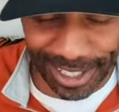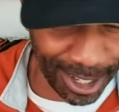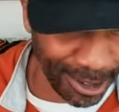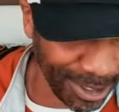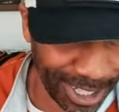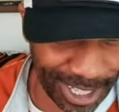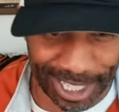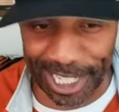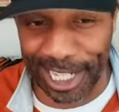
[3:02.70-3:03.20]
there
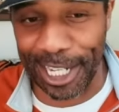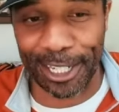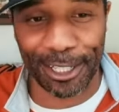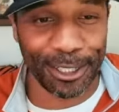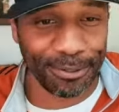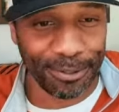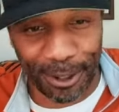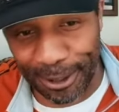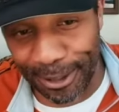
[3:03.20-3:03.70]
was a
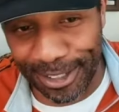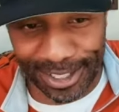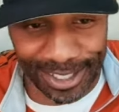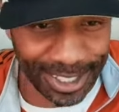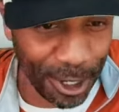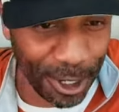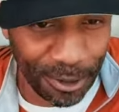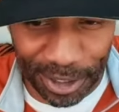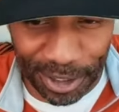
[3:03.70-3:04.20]

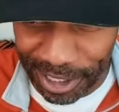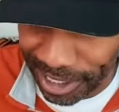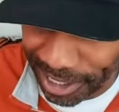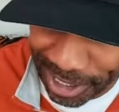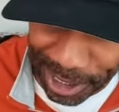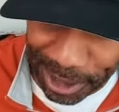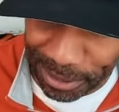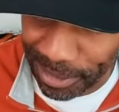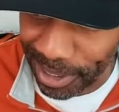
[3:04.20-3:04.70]
controversy over
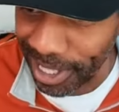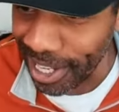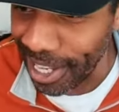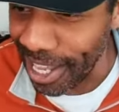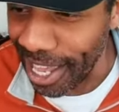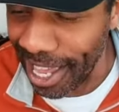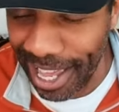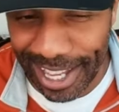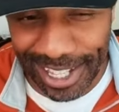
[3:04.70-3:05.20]
him
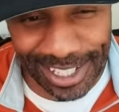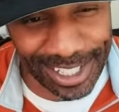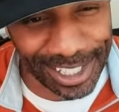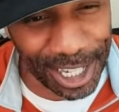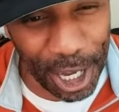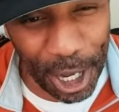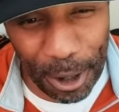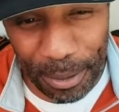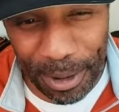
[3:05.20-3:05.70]
and
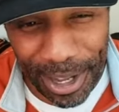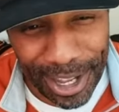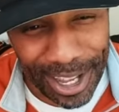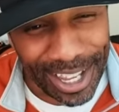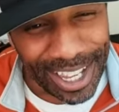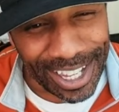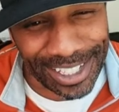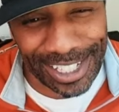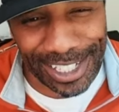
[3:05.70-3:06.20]
some
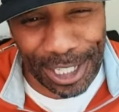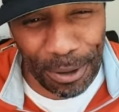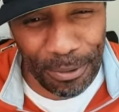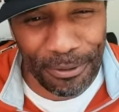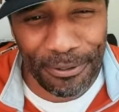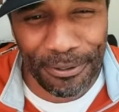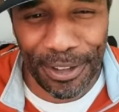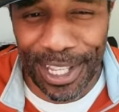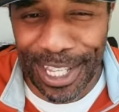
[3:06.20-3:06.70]
is it
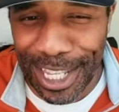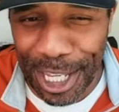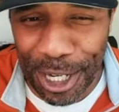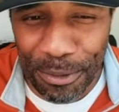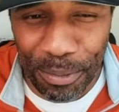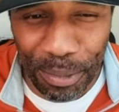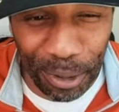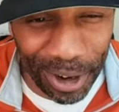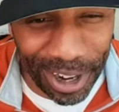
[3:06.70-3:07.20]
some
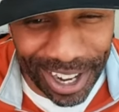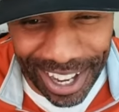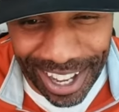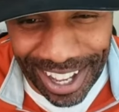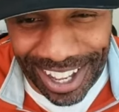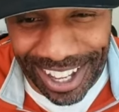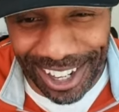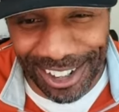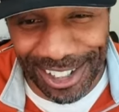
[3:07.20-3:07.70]
vegan
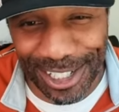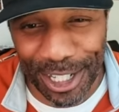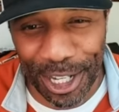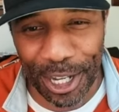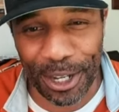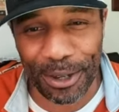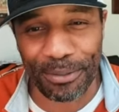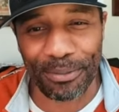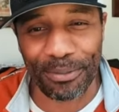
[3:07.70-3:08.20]
brand or
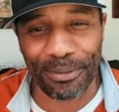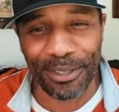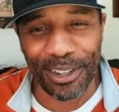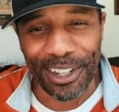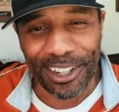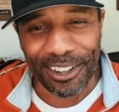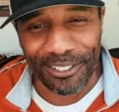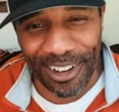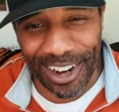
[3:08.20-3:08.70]
some
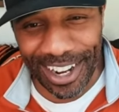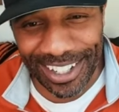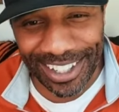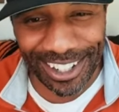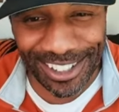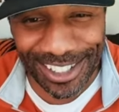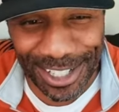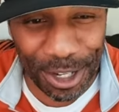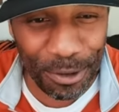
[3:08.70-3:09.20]
right?
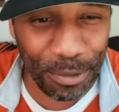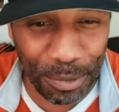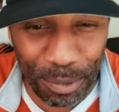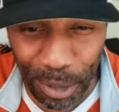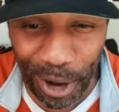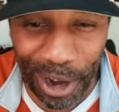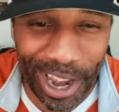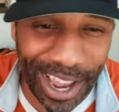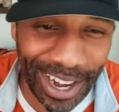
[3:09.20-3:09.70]
There's some
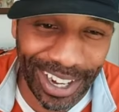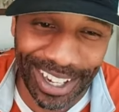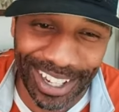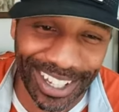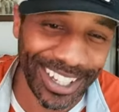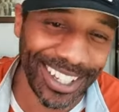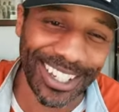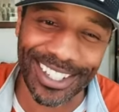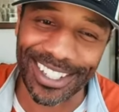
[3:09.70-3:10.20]
brand that
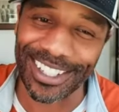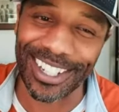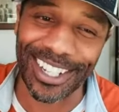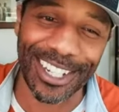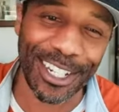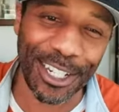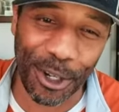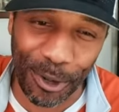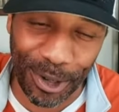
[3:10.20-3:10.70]
he is
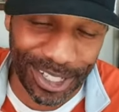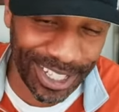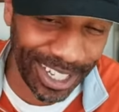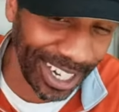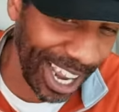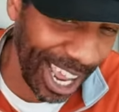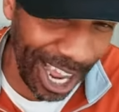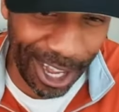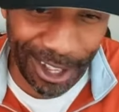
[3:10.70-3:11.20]
endorsing
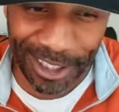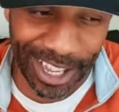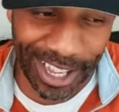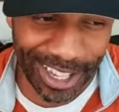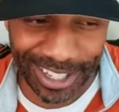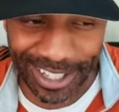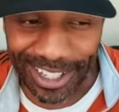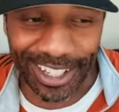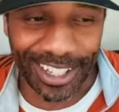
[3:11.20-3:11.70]
now
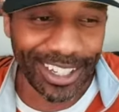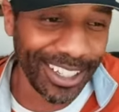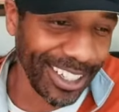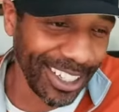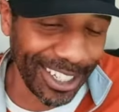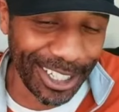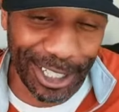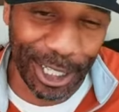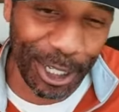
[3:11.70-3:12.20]
that
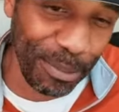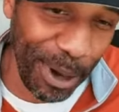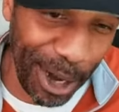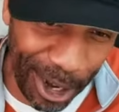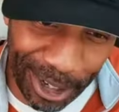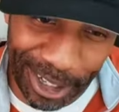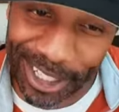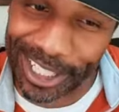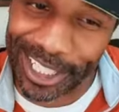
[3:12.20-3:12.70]
uh,
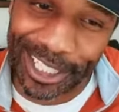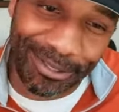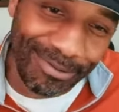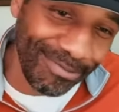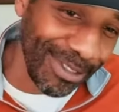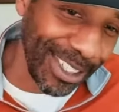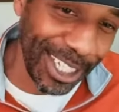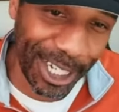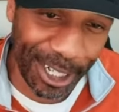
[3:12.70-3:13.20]
apparently
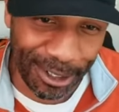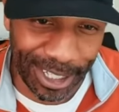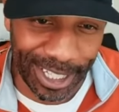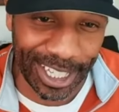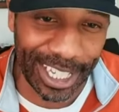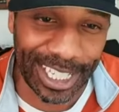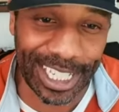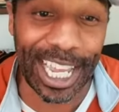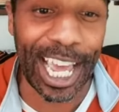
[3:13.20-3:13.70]
you know it,
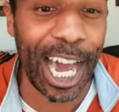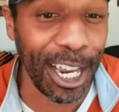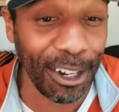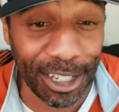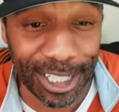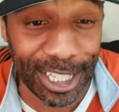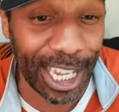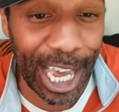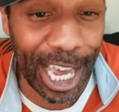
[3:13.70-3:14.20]
it con-
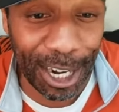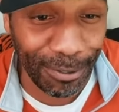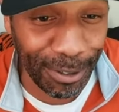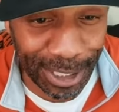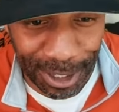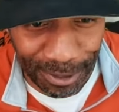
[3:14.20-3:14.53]
it's a conflict